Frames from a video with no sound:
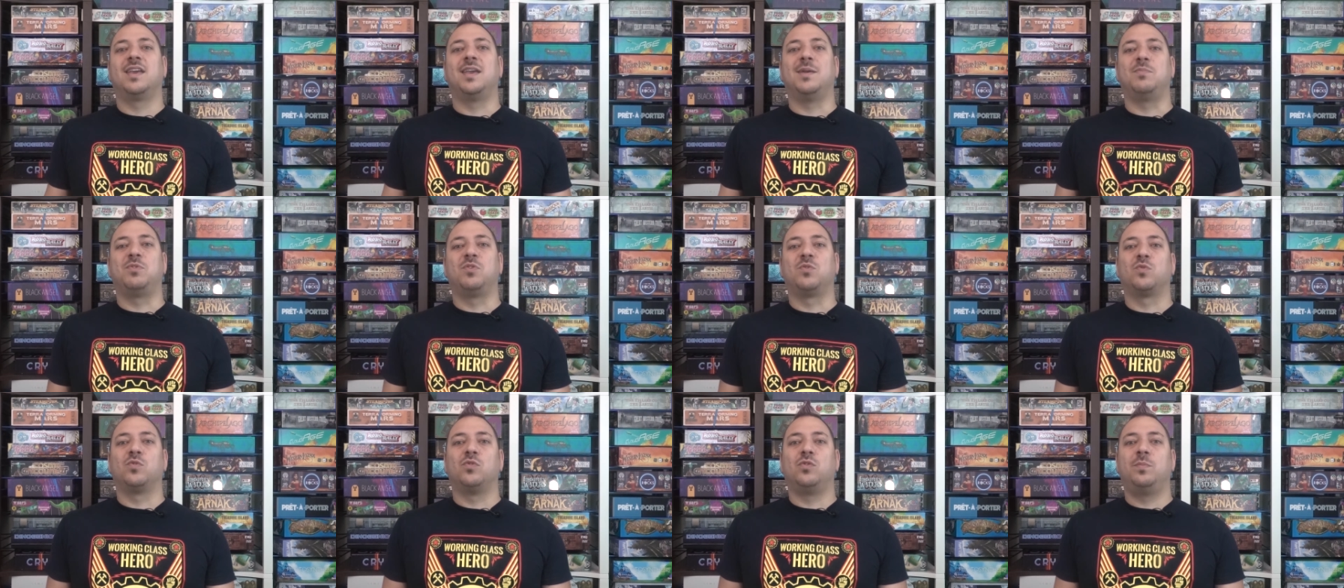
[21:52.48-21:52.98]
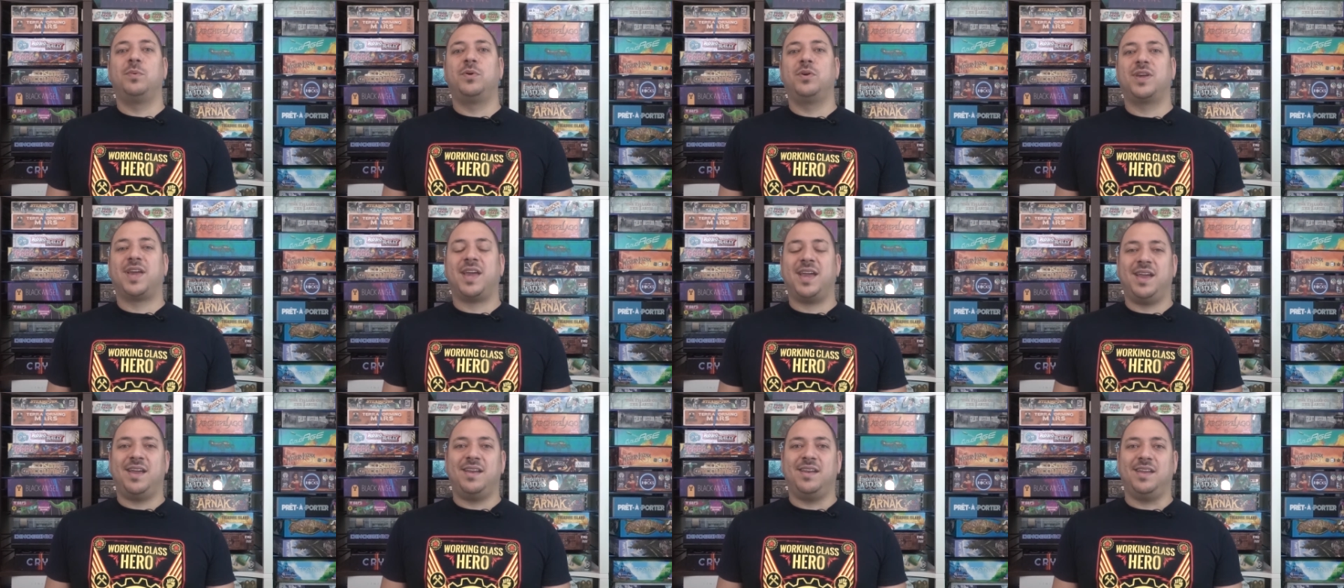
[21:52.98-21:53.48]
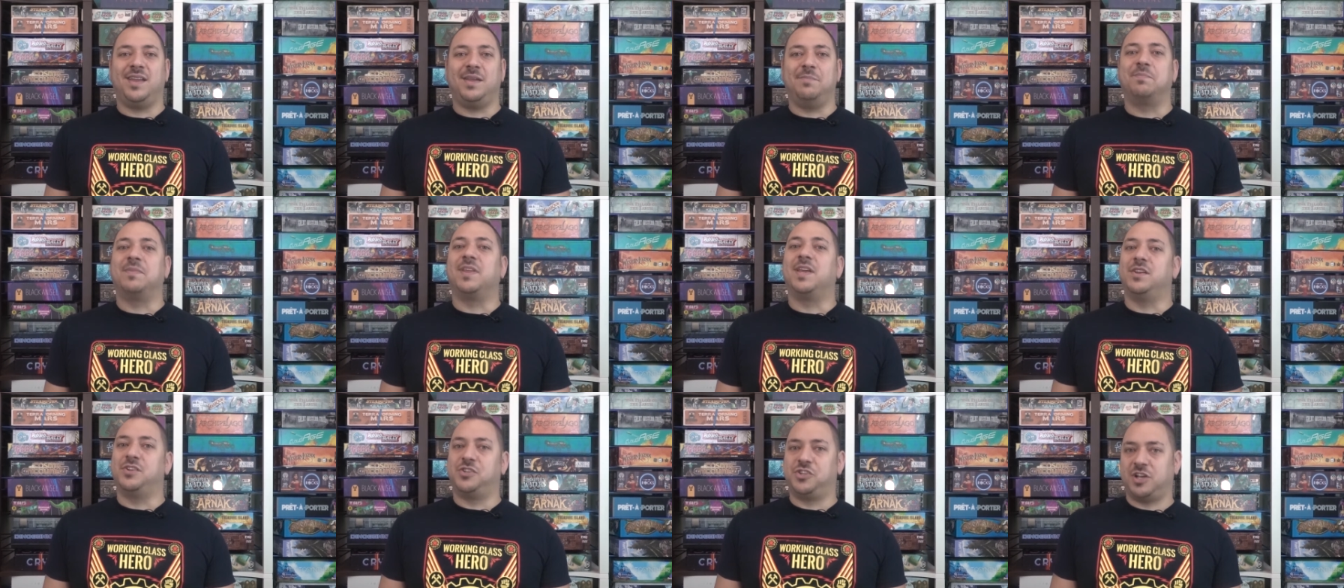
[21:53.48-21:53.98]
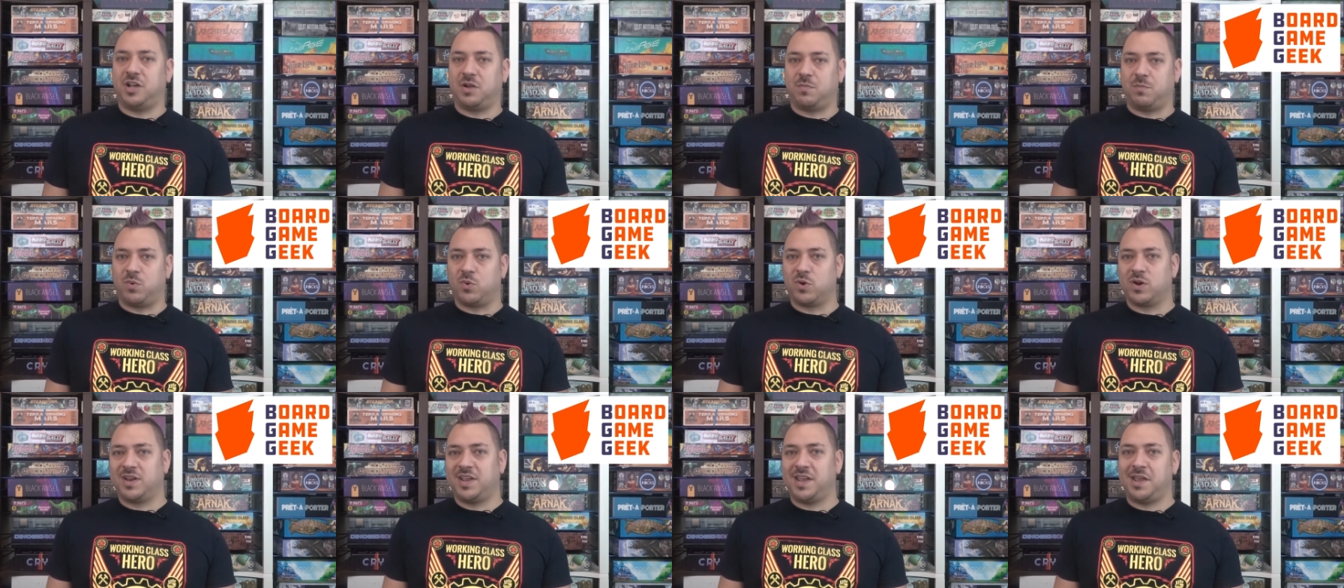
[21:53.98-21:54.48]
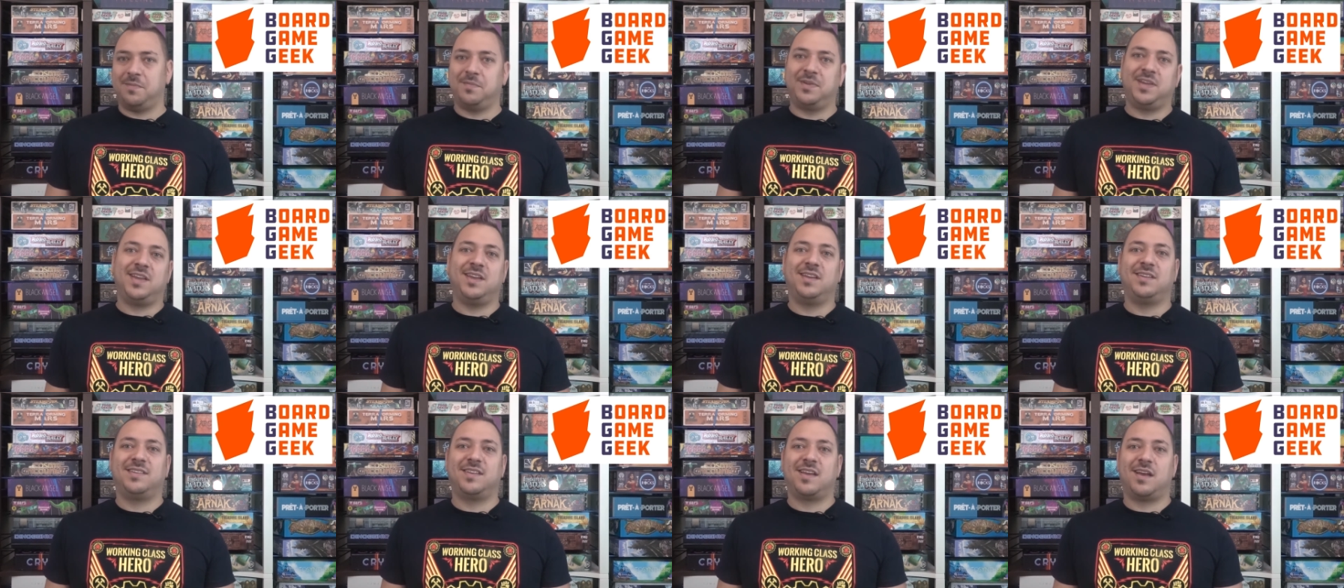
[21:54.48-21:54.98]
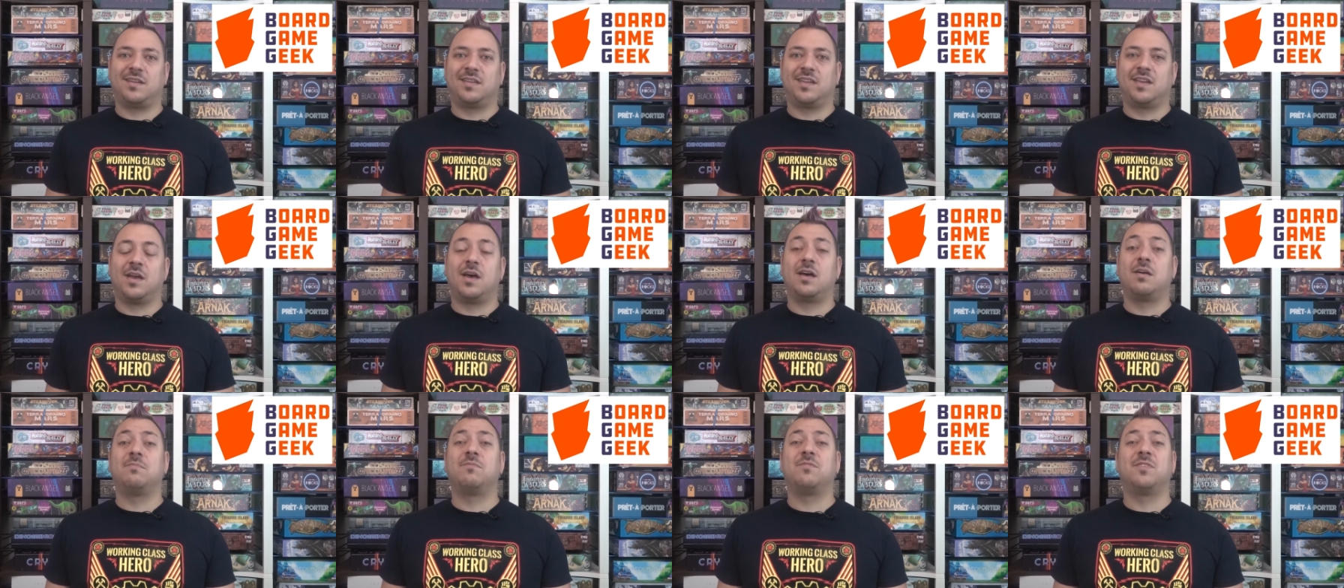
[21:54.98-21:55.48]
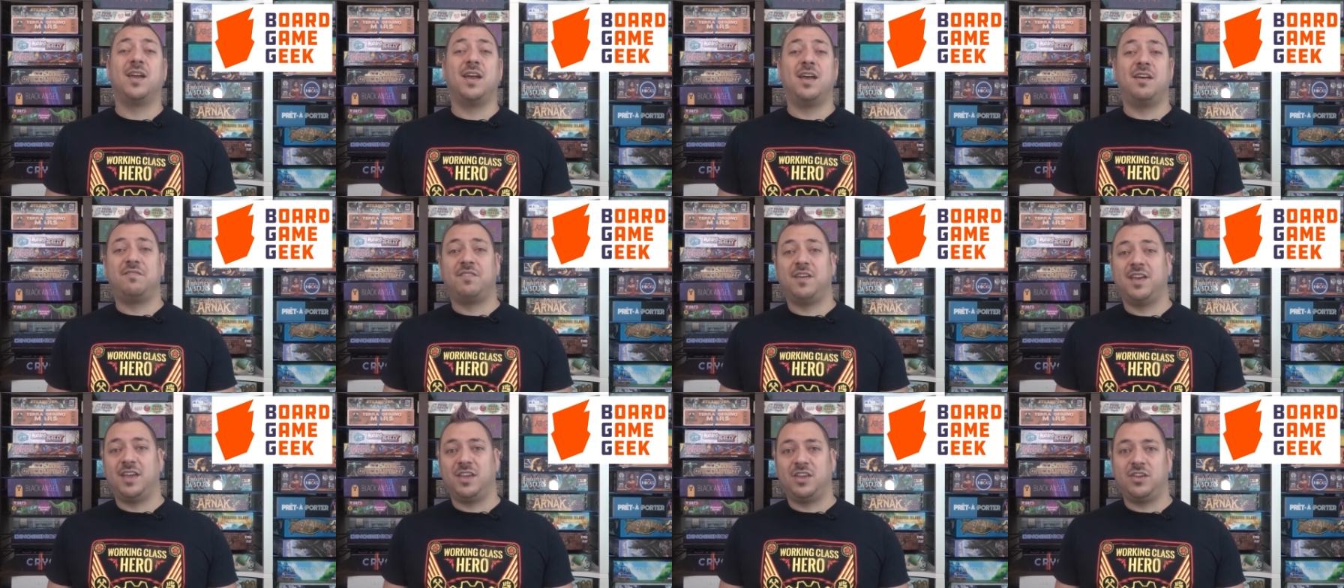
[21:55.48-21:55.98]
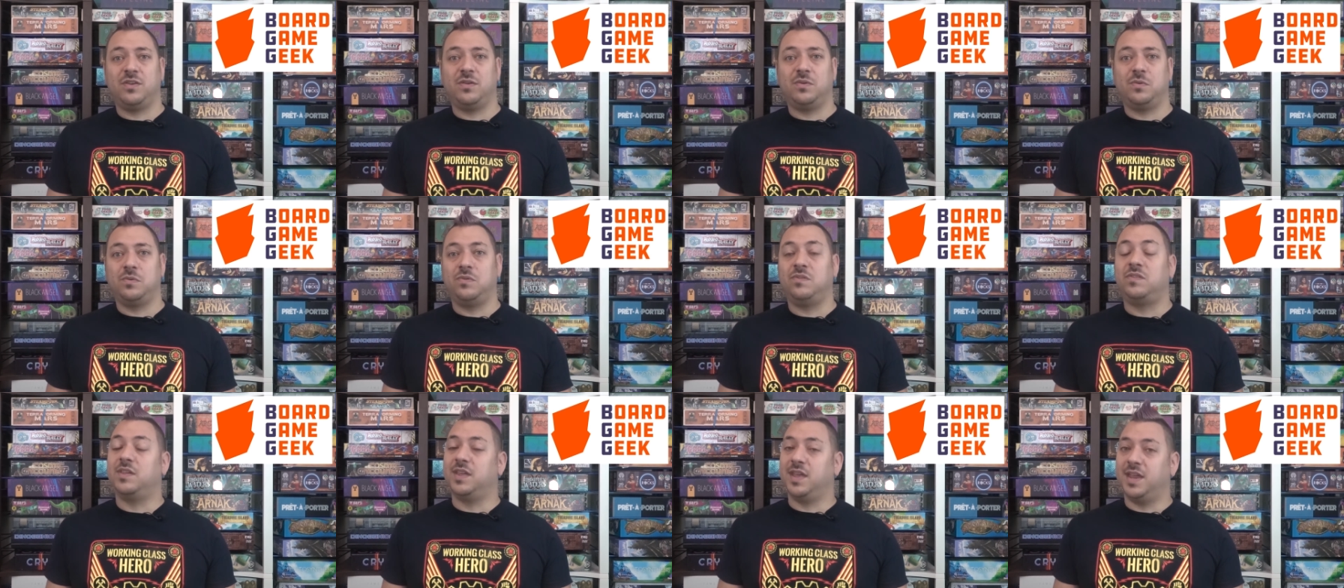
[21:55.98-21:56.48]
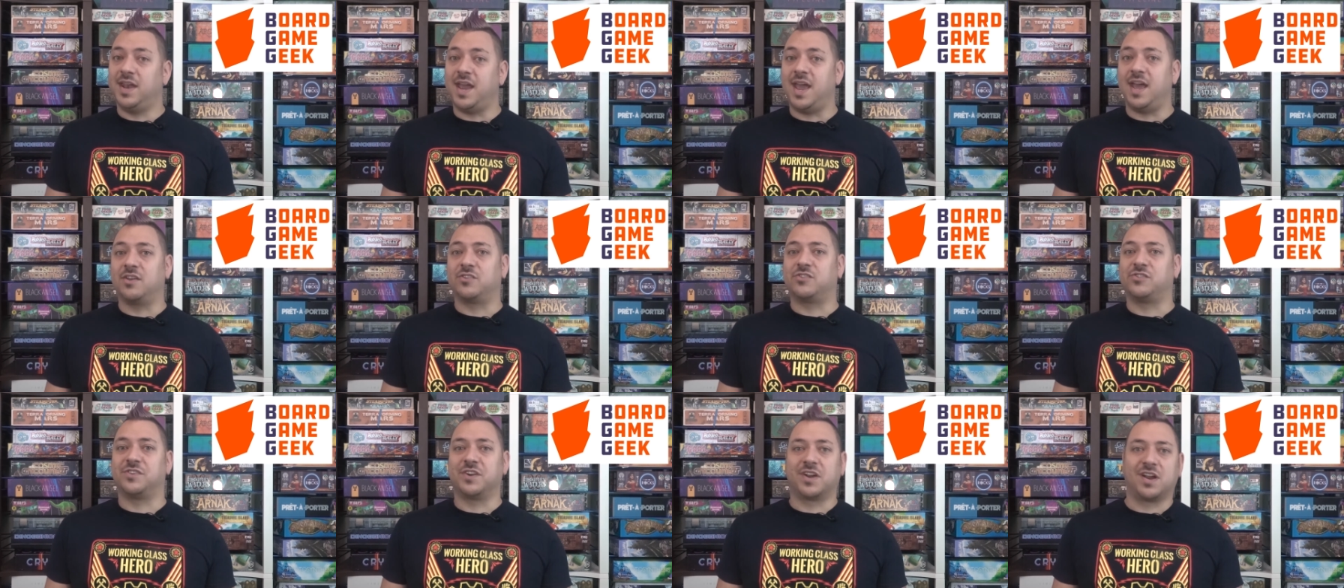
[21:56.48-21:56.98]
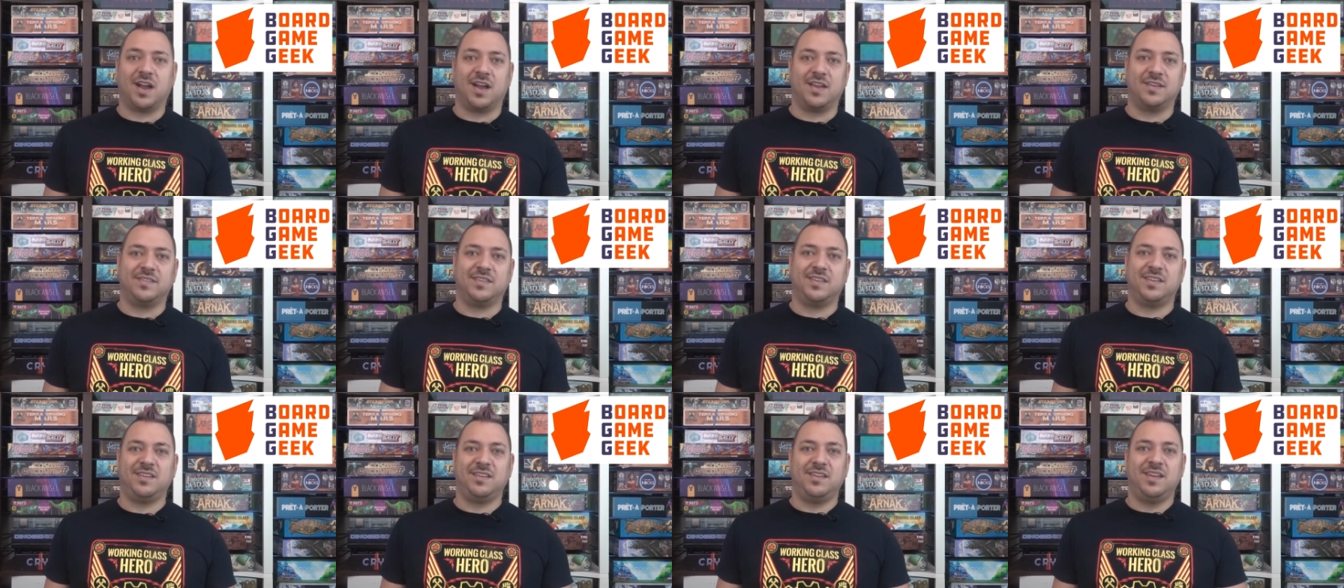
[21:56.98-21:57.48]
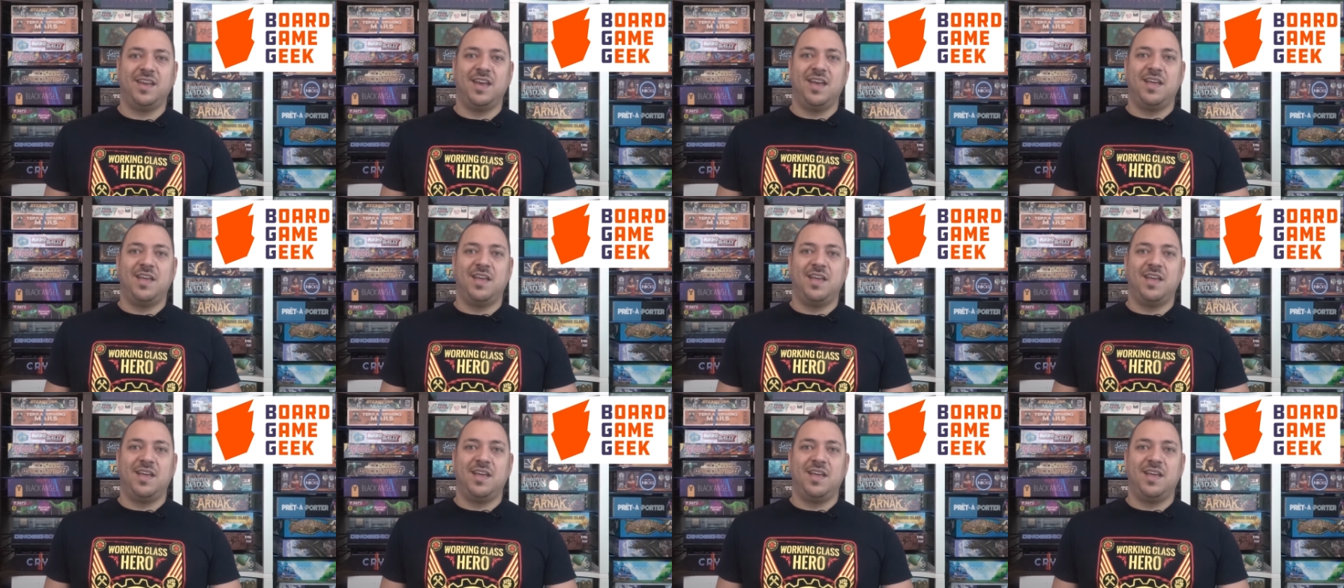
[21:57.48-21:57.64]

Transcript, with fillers: Keep the rulebook handy and check BoardGameGeek.com for FAQs and extra content.